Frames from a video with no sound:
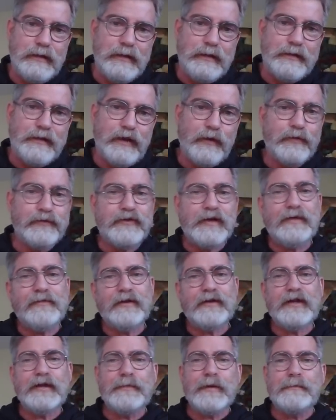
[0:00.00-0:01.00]
There was
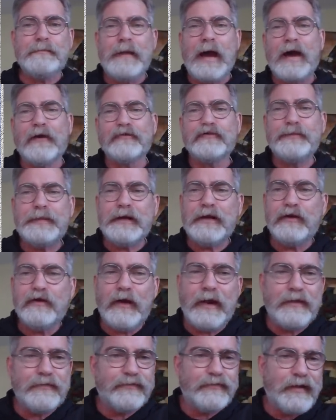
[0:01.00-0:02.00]
given to him a mouth speaking
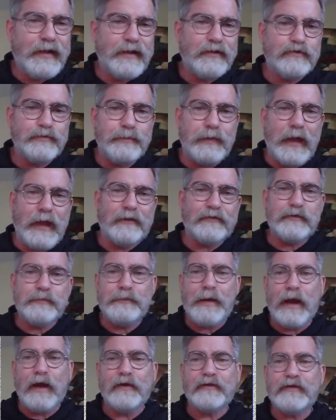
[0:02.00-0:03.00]
great things, blasphemy
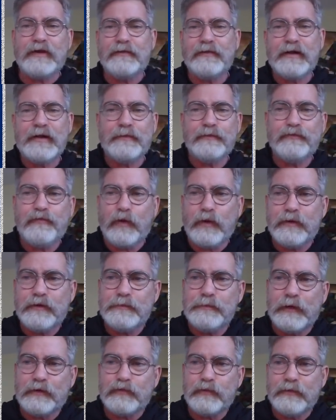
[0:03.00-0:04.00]
powers given him 42
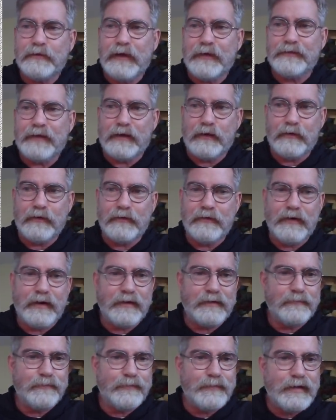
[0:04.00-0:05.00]
months. We read that already,
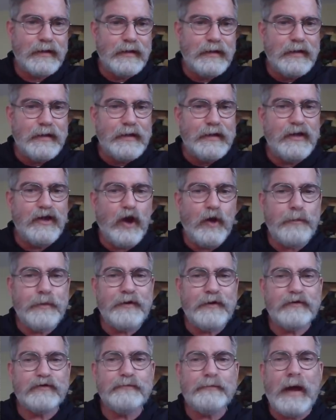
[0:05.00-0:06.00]
right? He opened
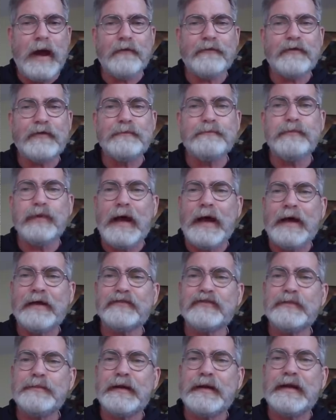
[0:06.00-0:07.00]
his mouth and
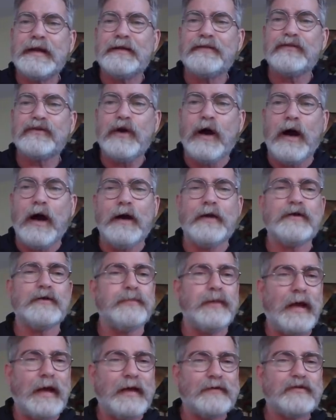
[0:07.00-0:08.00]
blasphemed against God to
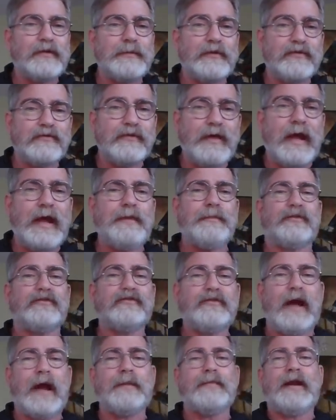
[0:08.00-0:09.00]
blaspheme his name, his
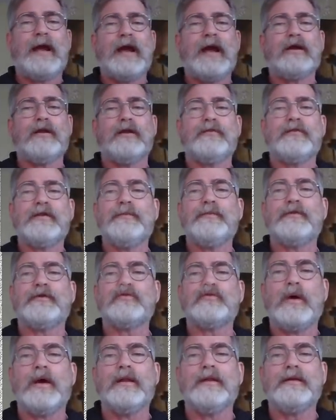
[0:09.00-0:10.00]
tabernacle, and them that
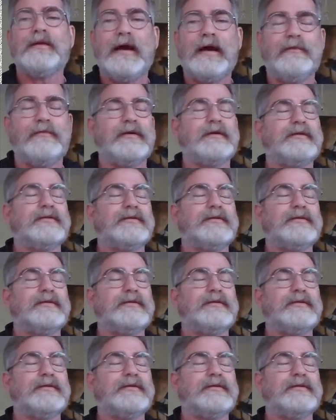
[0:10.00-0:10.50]
dwell in heaven.